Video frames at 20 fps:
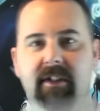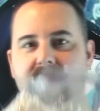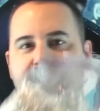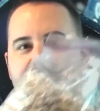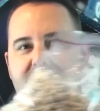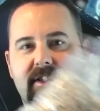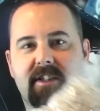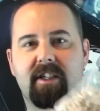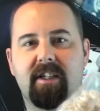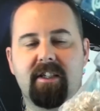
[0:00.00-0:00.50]

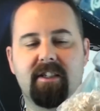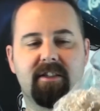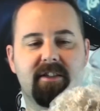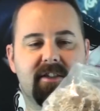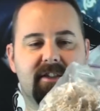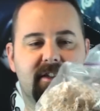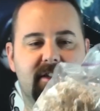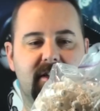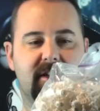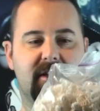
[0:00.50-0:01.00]
This
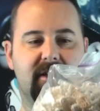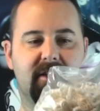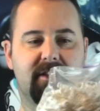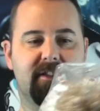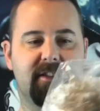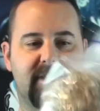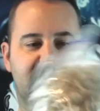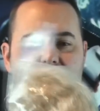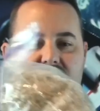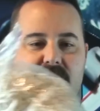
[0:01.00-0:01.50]

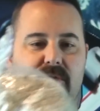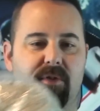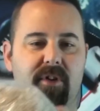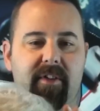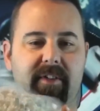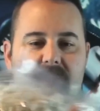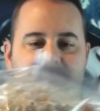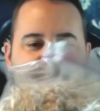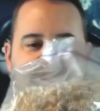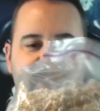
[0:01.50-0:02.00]
is all of
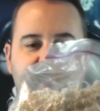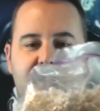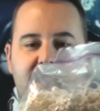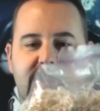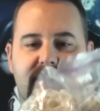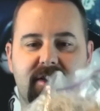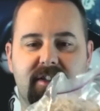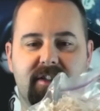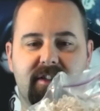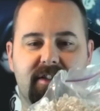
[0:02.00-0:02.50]
our
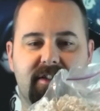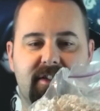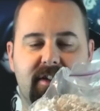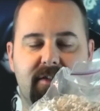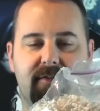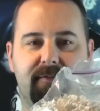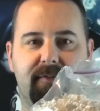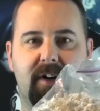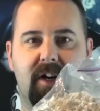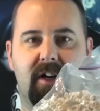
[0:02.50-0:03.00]
skeletons
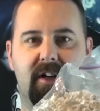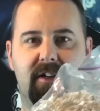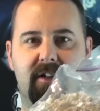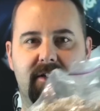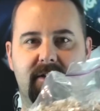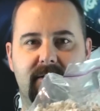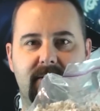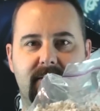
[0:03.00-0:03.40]
so far.